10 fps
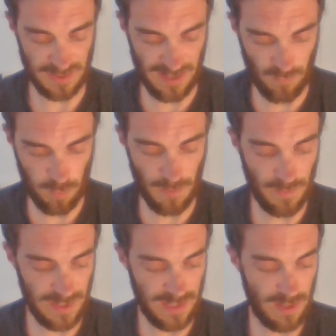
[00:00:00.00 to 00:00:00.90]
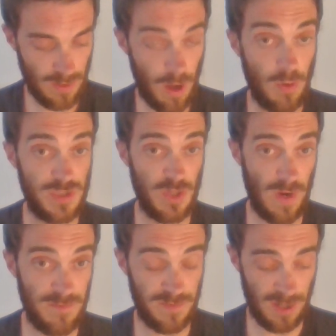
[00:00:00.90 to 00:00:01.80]
They have won the old
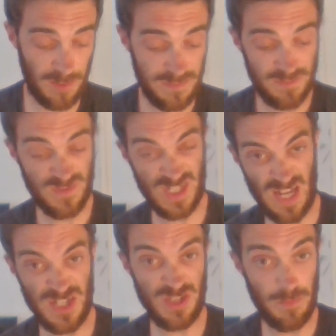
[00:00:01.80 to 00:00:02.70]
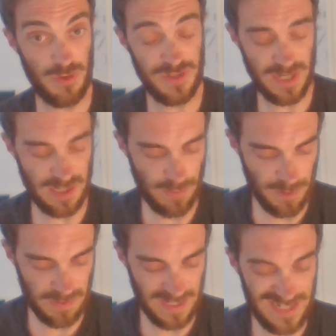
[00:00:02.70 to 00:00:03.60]
UEFA Cup / the modern-day
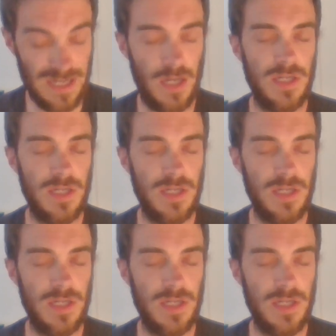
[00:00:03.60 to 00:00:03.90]
Europa League